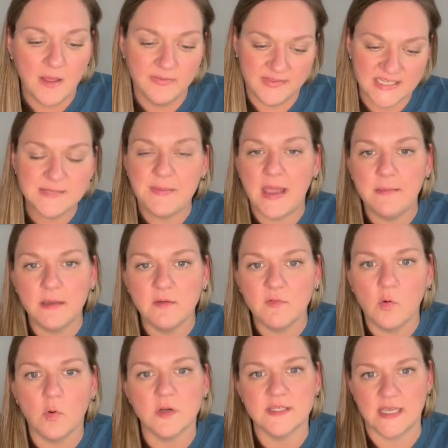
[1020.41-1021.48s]
This baby, of
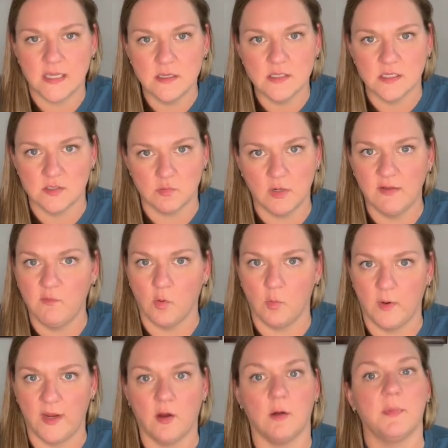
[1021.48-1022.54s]
course, I use the 24
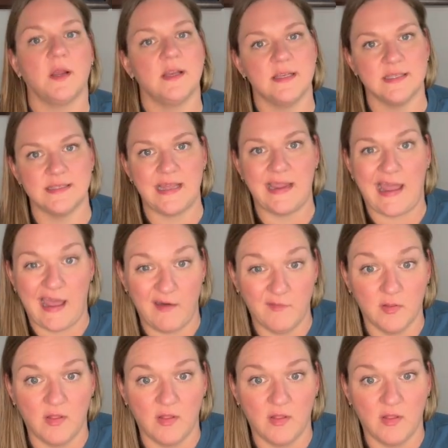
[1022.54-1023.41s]
weeker because they have a